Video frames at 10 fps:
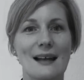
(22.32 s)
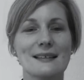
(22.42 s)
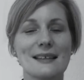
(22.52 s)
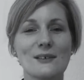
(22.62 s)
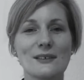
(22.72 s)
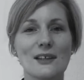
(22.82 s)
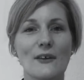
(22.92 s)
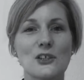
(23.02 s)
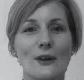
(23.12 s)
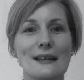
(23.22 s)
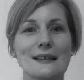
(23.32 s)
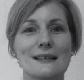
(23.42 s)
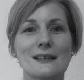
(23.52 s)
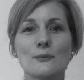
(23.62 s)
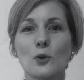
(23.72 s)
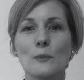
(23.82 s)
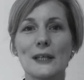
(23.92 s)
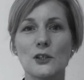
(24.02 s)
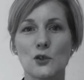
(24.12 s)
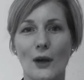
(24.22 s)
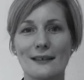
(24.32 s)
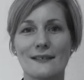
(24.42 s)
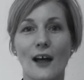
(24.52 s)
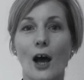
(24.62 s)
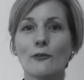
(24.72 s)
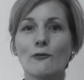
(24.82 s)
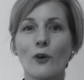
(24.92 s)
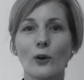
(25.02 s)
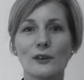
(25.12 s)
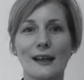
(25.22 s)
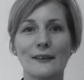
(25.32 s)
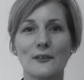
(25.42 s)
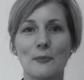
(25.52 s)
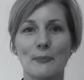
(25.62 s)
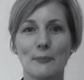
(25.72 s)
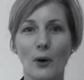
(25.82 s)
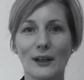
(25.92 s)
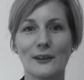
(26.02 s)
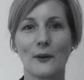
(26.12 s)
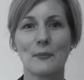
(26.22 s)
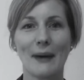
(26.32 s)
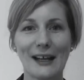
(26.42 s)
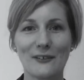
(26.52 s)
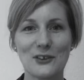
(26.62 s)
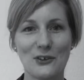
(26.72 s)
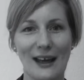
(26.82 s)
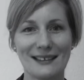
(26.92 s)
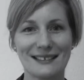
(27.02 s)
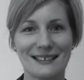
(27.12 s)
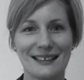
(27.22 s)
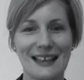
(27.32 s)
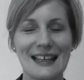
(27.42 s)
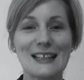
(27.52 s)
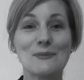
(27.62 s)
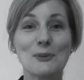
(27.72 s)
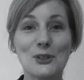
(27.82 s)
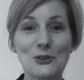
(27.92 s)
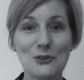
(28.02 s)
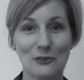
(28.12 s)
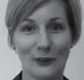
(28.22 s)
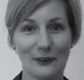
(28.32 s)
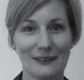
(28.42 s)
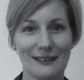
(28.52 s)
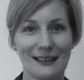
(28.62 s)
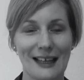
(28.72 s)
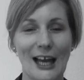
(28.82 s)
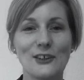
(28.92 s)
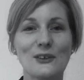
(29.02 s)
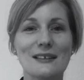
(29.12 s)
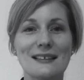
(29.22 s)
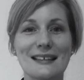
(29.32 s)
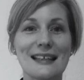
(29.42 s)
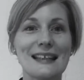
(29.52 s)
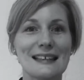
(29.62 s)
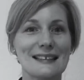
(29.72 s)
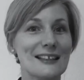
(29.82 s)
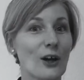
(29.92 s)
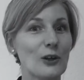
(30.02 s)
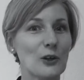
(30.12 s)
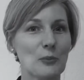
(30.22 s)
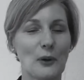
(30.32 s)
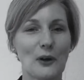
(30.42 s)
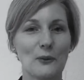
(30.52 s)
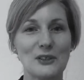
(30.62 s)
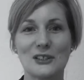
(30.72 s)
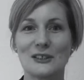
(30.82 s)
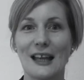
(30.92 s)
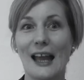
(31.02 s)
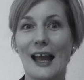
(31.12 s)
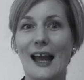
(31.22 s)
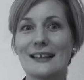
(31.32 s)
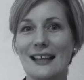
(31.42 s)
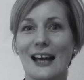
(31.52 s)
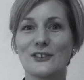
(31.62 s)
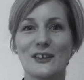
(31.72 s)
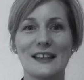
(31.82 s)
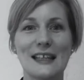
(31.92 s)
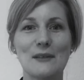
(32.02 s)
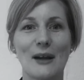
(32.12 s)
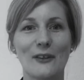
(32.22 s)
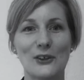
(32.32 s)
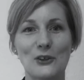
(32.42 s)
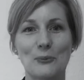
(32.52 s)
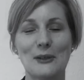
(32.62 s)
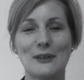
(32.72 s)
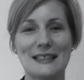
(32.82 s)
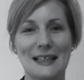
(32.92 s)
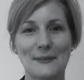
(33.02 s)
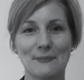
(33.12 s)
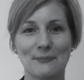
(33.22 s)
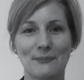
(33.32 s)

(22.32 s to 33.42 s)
A Secret Sari dress is a small beach dress that unfolds out of the pocket on the back of the dress. It's beautiful. And you can see it in our lookbook, which is attached to the email that you'll be reading.